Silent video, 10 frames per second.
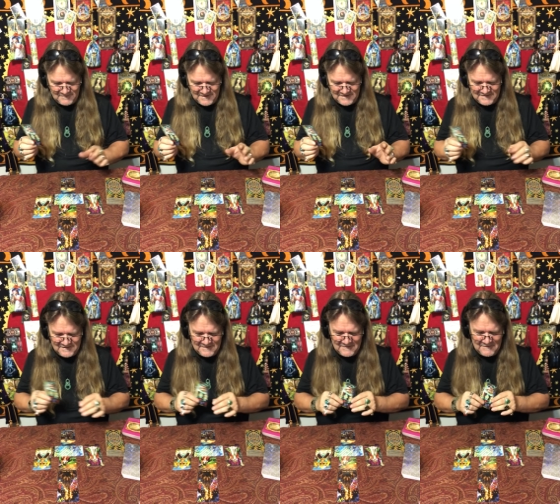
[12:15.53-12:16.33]
but,
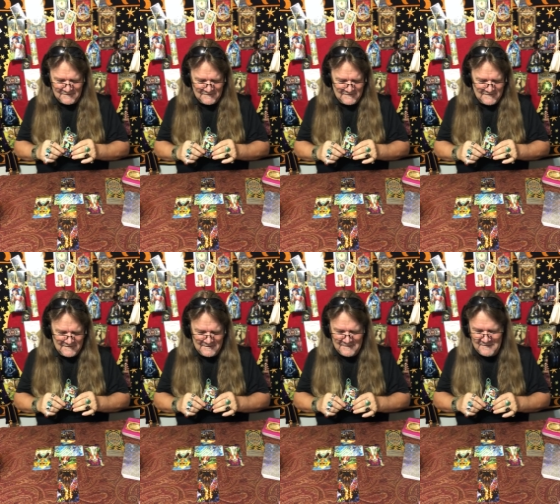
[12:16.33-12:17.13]
you know.
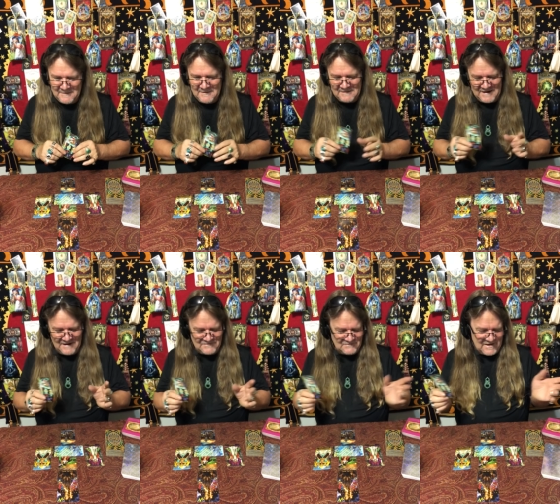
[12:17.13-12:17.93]

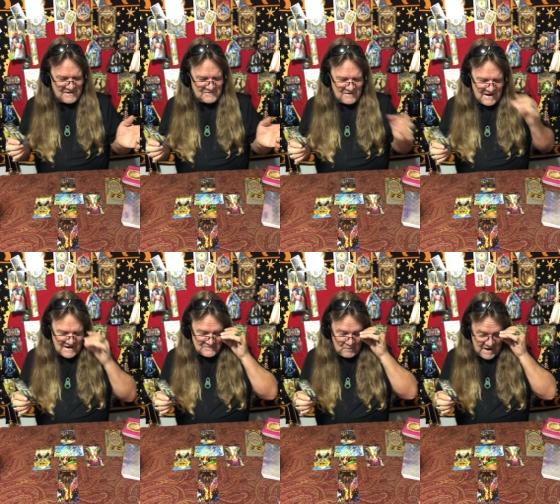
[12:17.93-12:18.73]
Cancer's got their
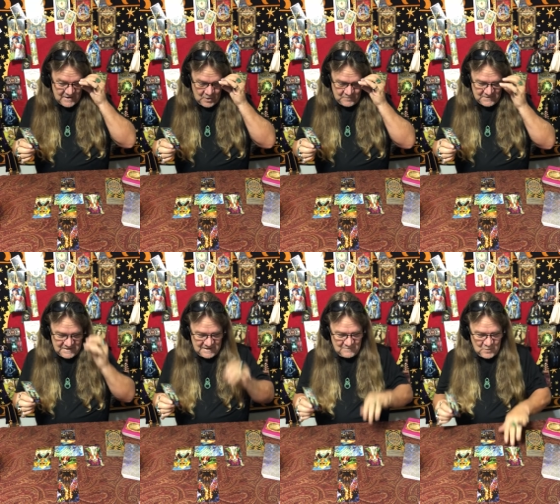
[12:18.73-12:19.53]
eyes wide open
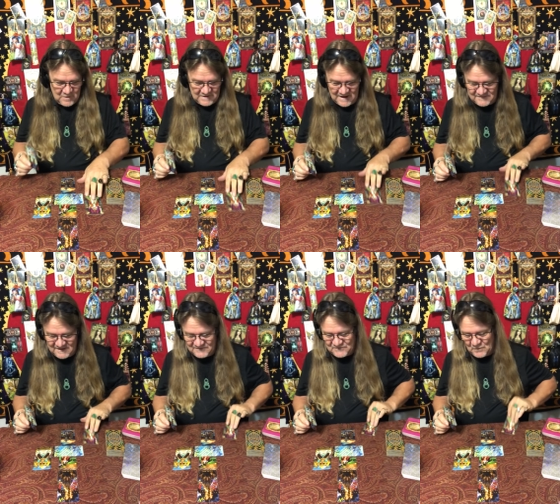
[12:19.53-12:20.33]
anymore and got
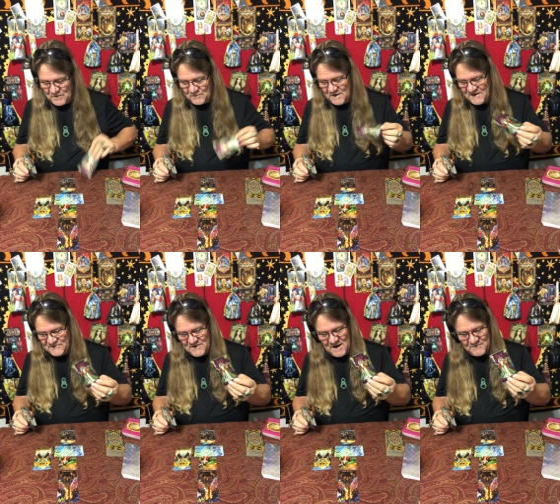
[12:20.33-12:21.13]
that sword
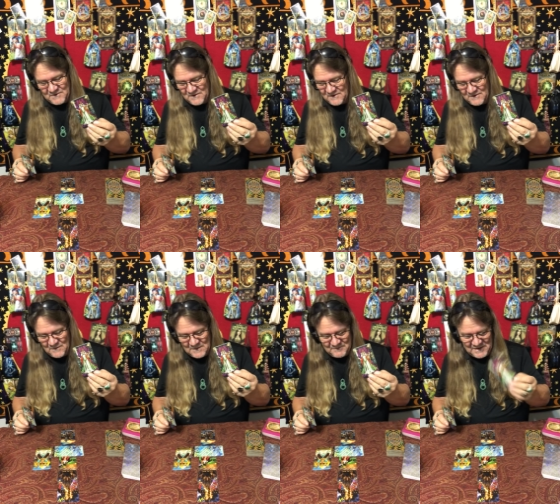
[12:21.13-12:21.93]
raised up. You know, you
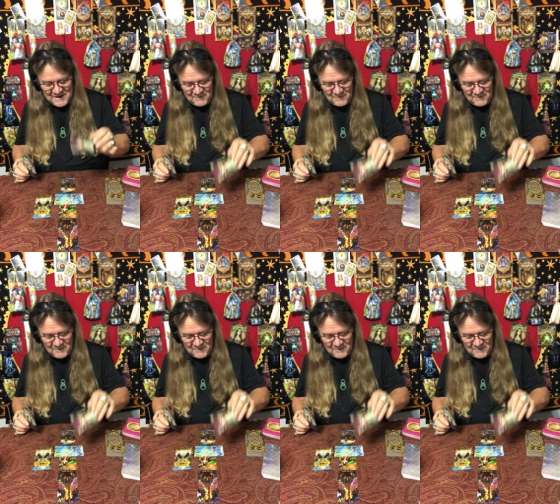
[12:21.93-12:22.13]
don't want to play